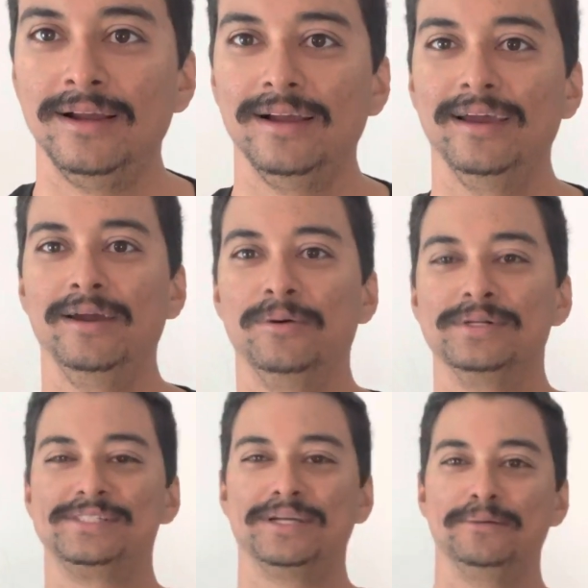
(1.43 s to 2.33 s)
Hey,
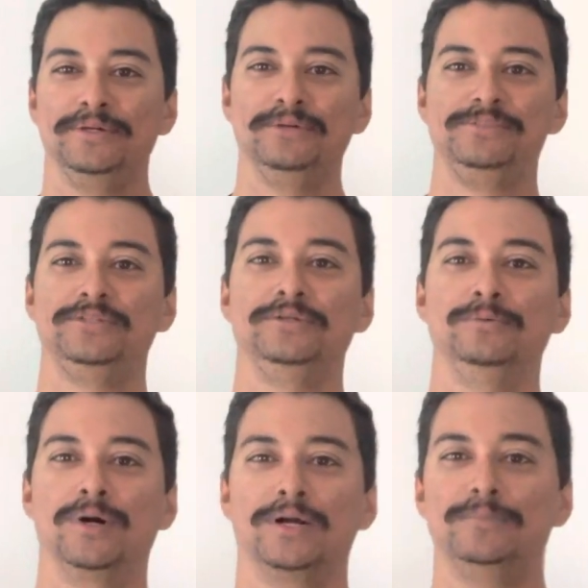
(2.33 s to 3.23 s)
what's up, YouTube?
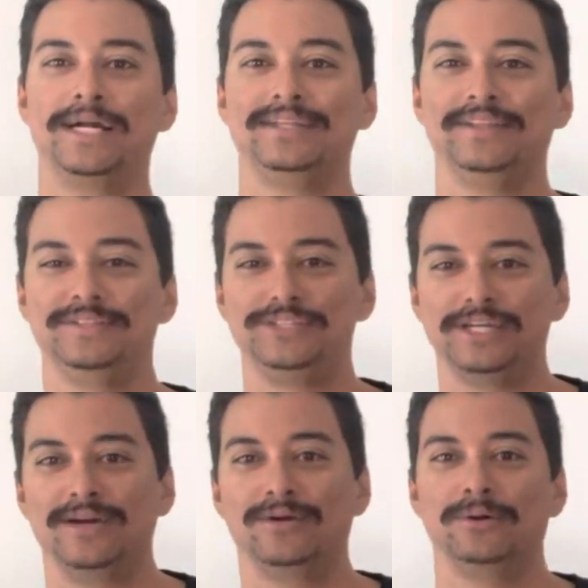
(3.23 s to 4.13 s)
Welcome back to the
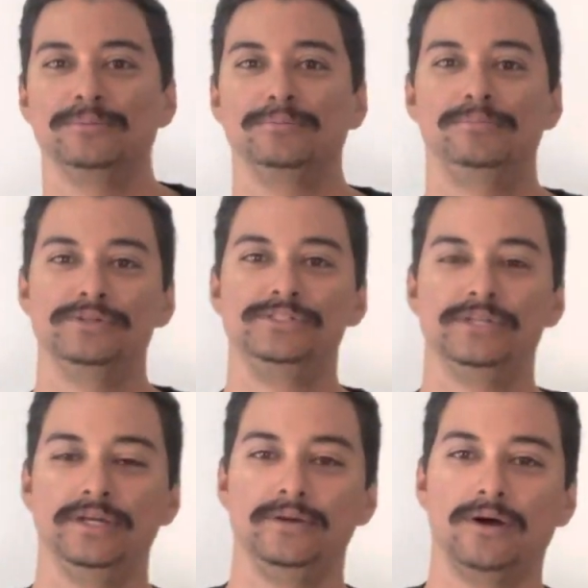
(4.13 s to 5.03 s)
channel.
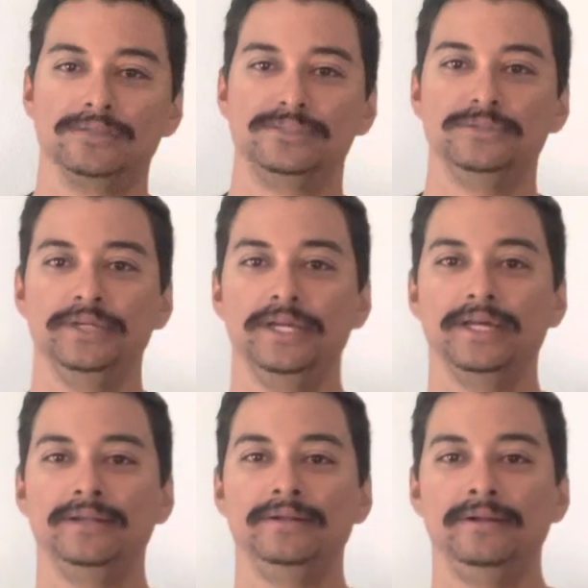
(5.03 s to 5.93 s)
Appreciate you all tuning
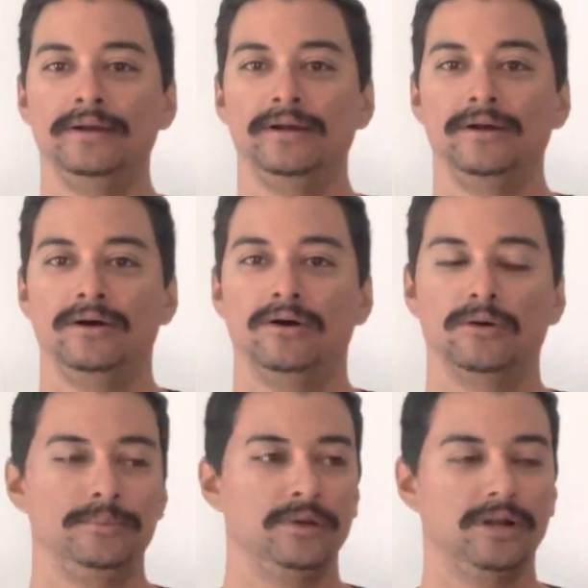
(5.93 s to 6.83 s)
in.
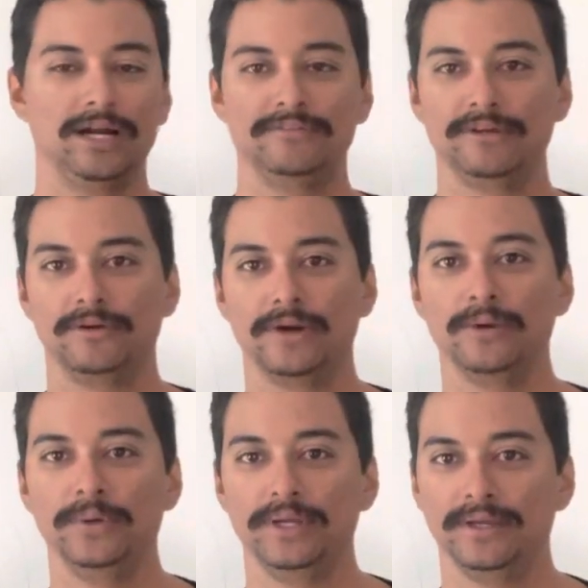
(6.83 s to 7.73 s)
Hope you all are having a
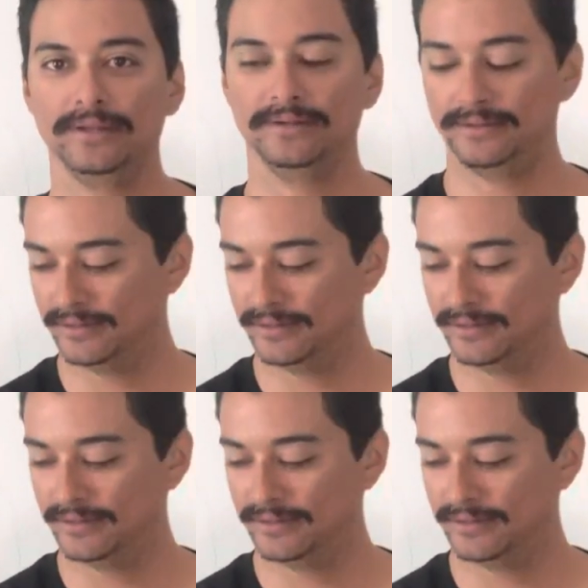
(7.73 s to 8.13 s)
great weekend.